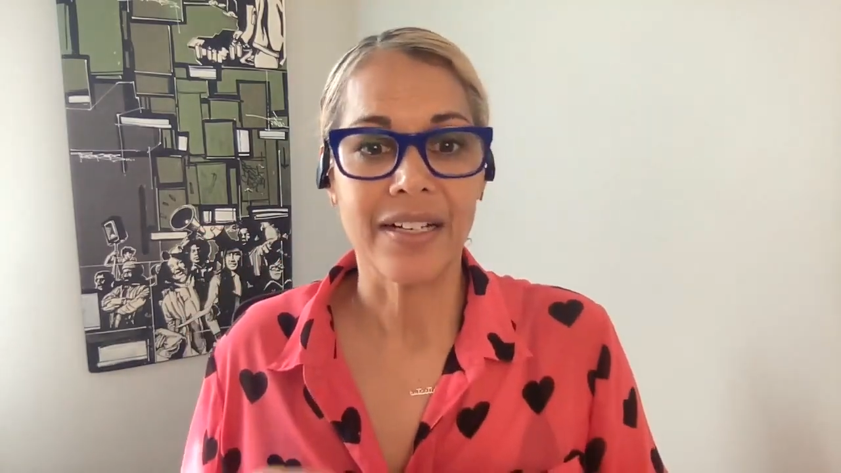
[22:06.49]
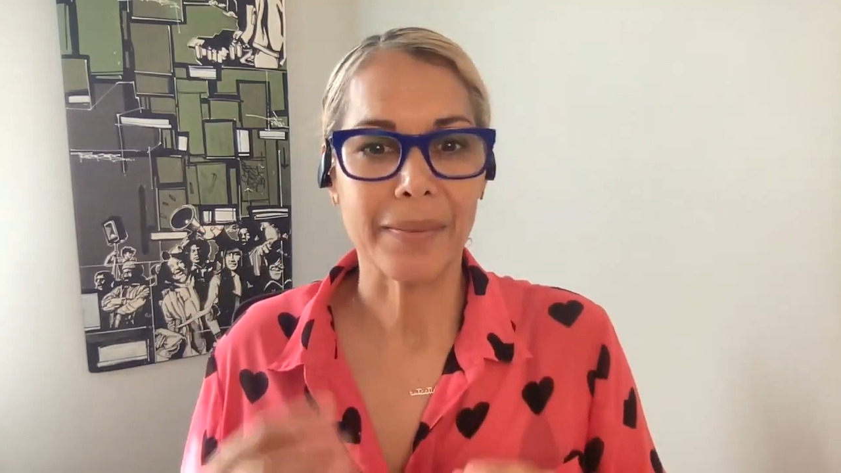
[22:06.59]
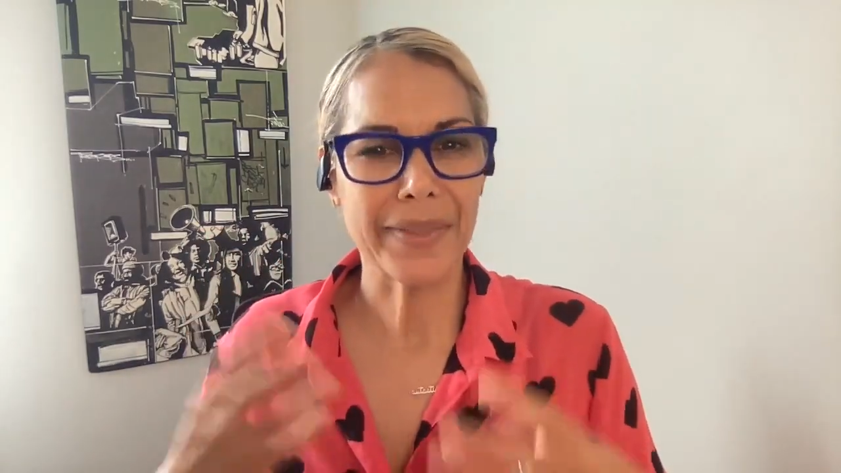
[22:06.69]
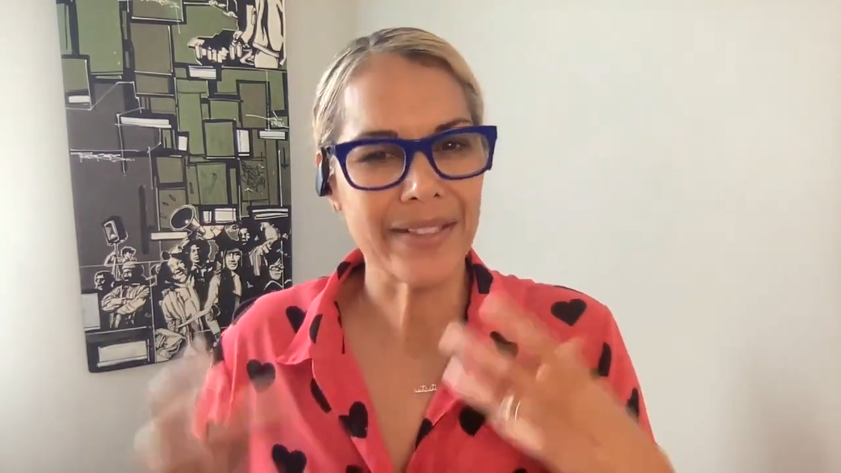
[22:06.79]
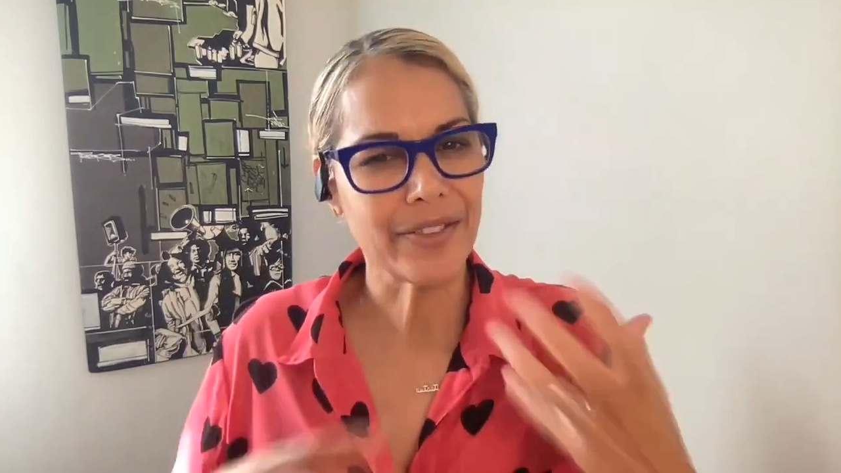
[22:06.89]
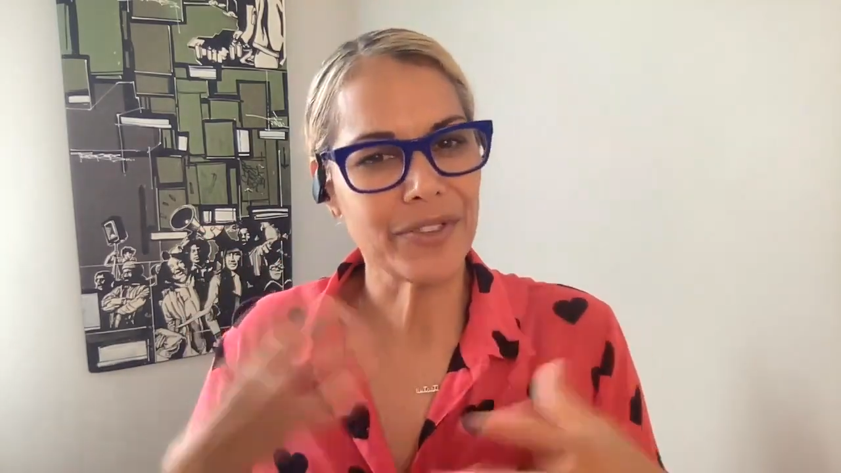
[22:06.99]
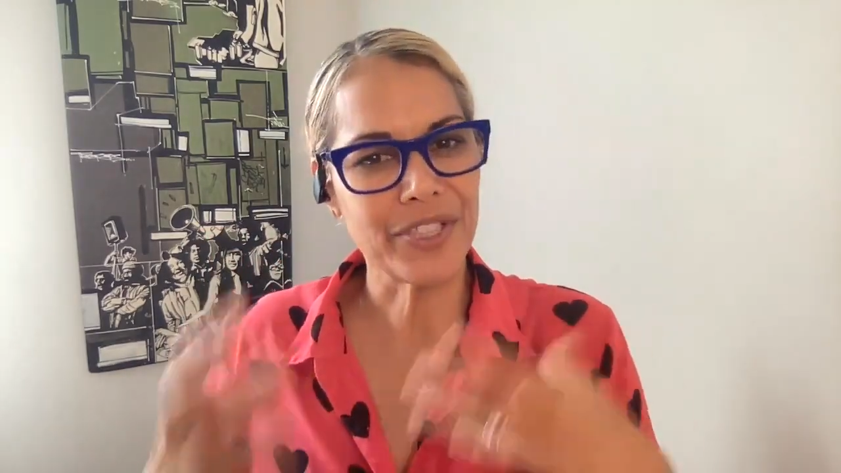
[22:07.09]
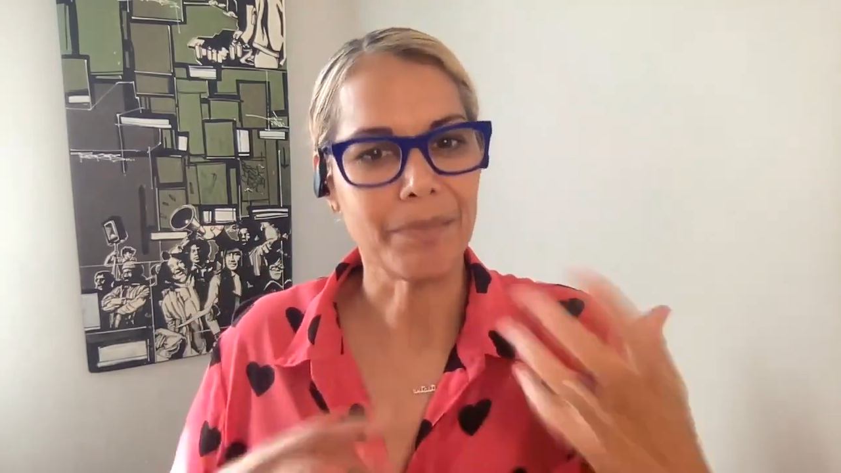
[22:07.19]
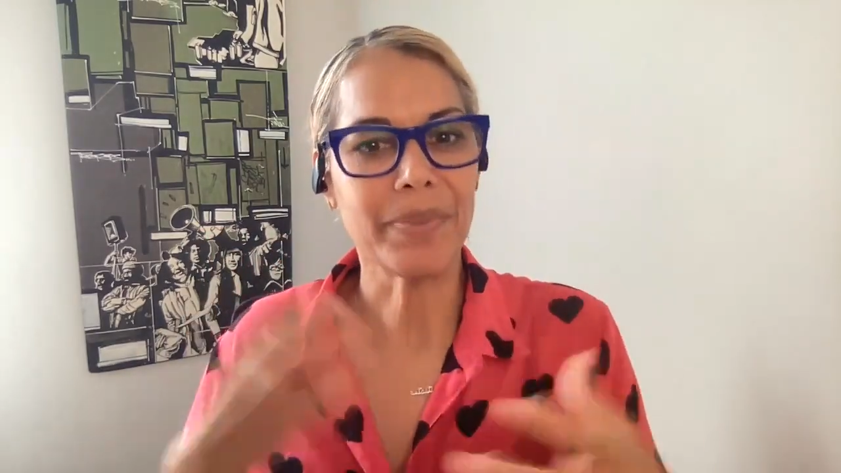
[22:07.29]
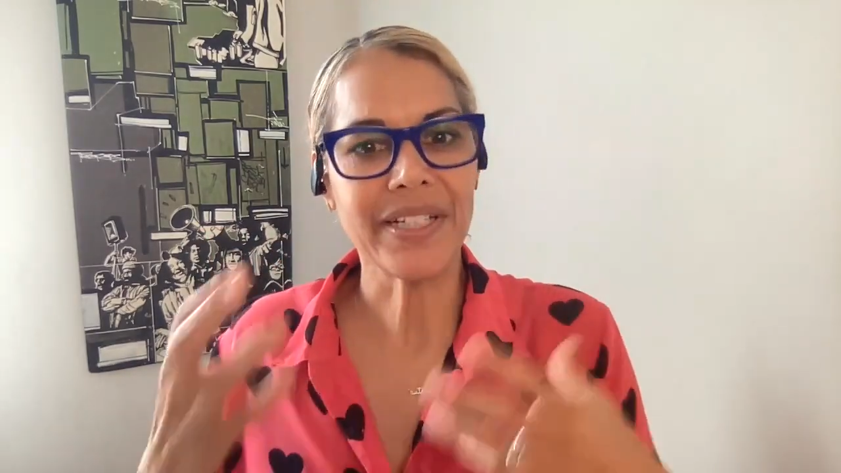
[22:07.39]
Like, because you're
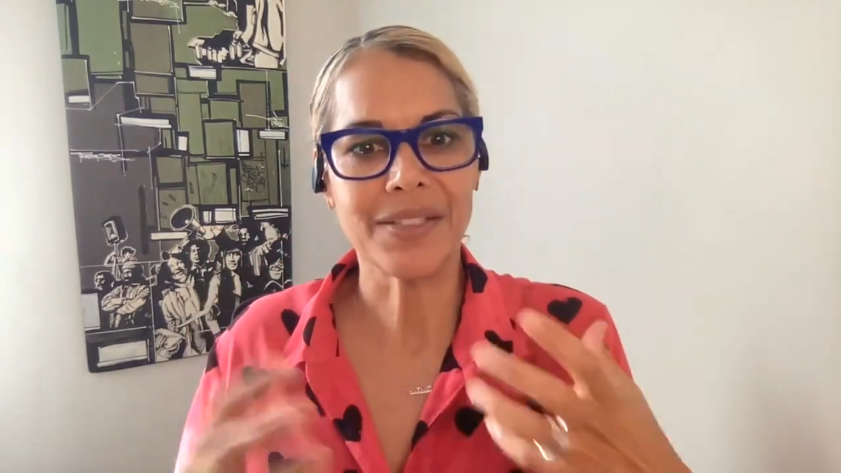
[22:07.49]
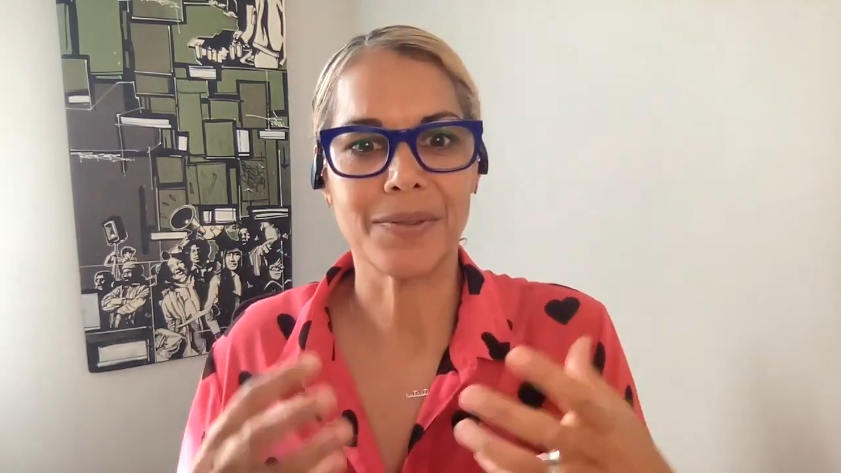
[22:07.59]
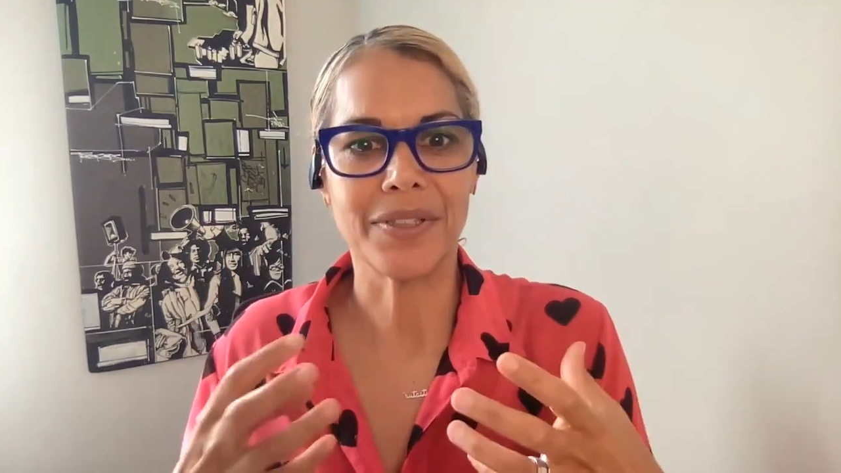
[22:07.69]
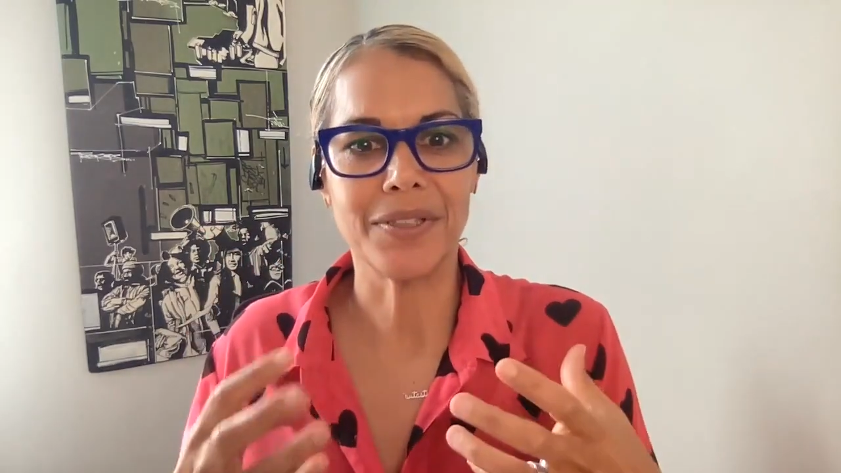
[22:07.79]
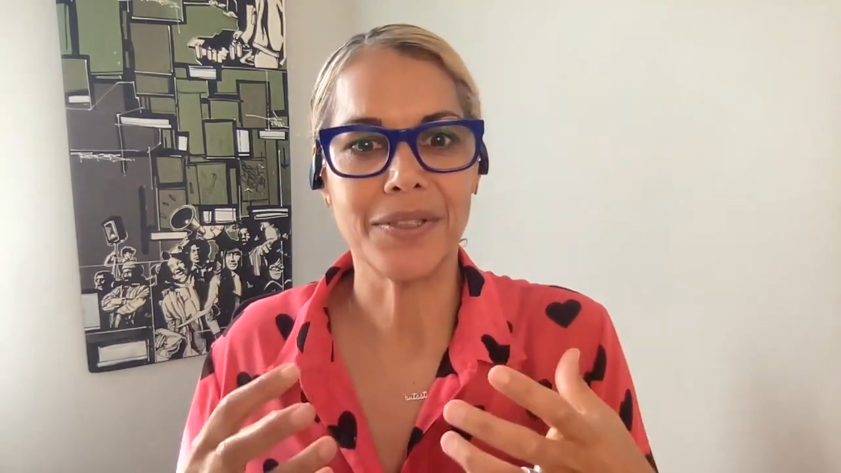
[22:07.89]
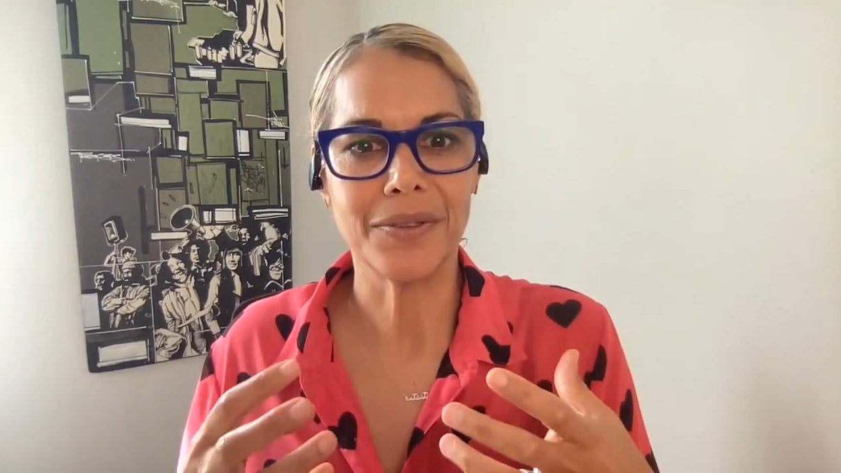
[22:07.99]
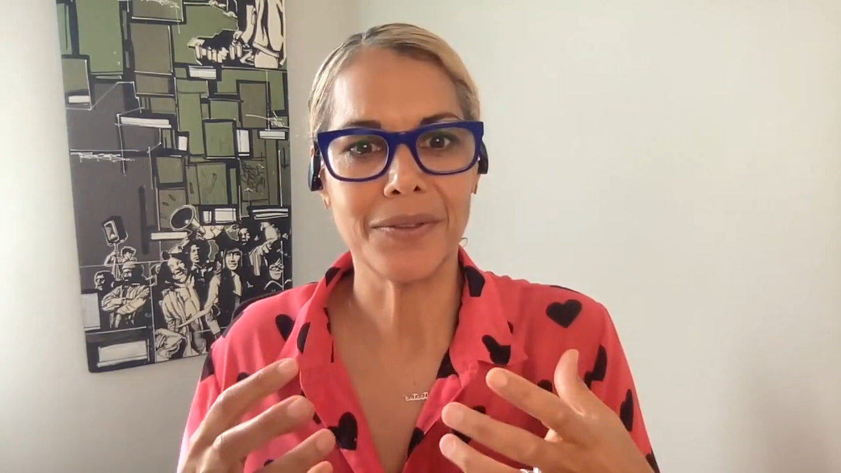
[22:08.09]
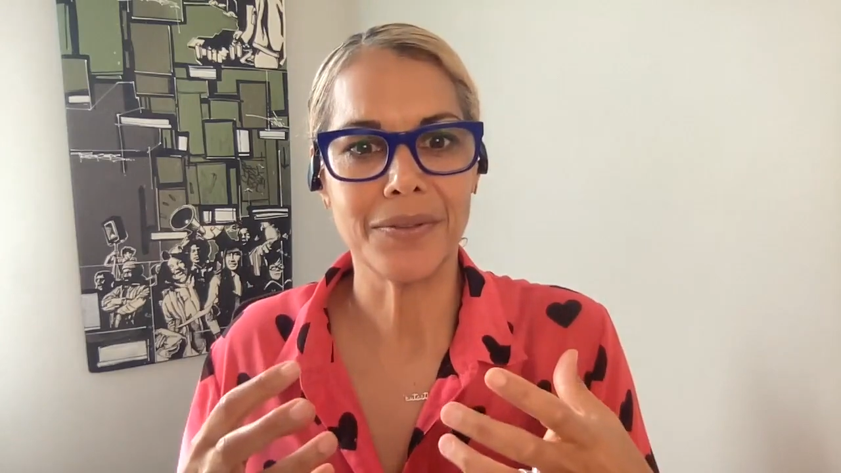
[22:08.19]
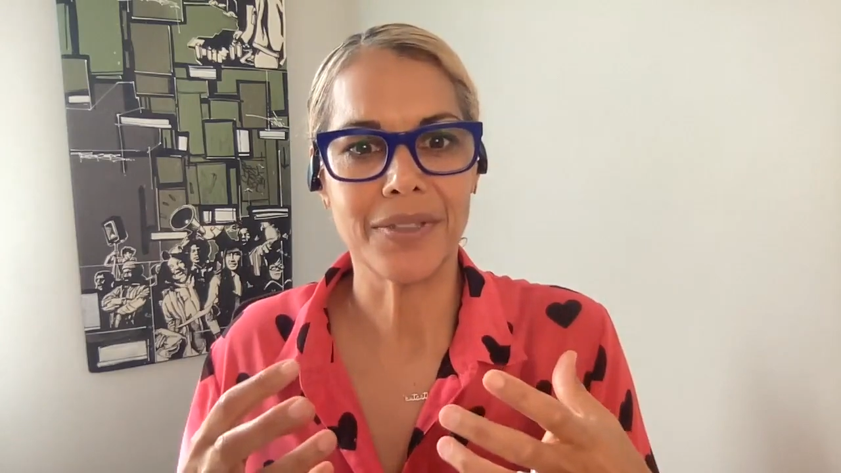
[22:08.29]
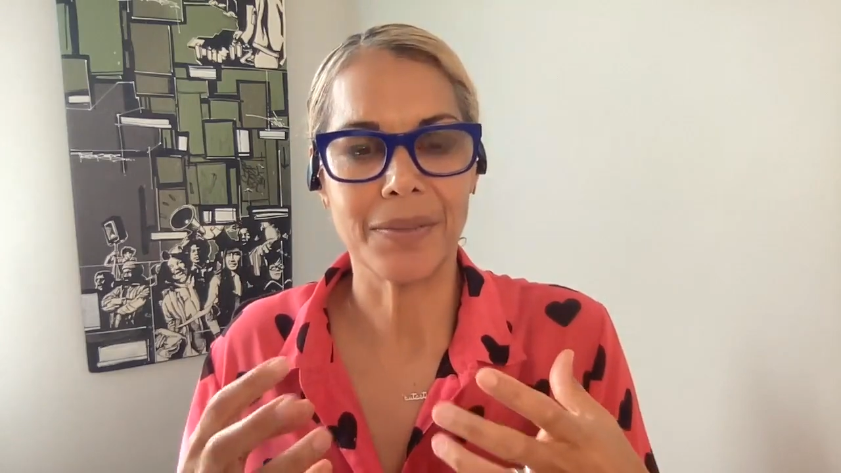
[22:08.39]
jumping into a new